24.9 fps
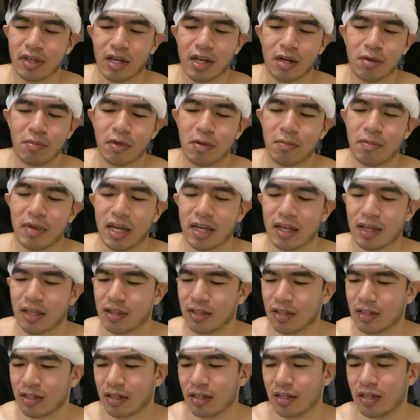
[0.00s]
Gotta be back at
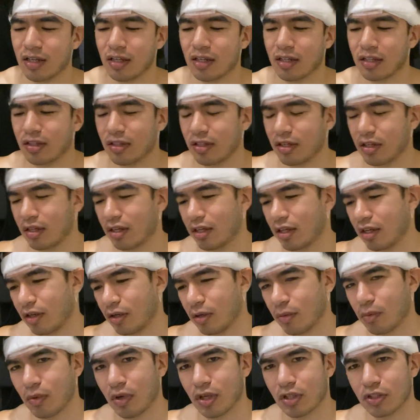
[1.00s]
the clinic. They're gonna
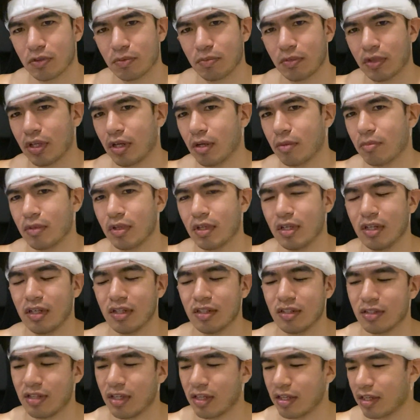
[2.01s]
help wash me up,
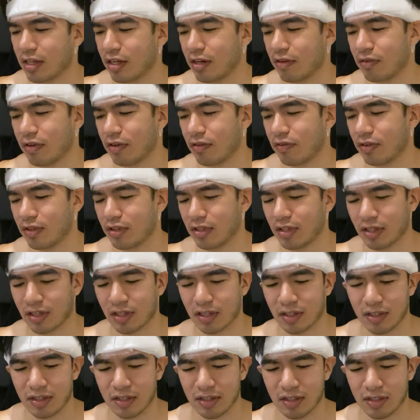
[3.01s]
take care of
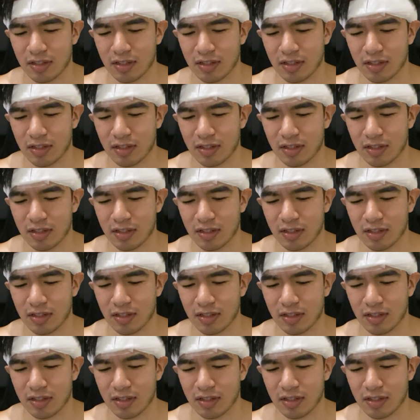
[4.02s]
everything.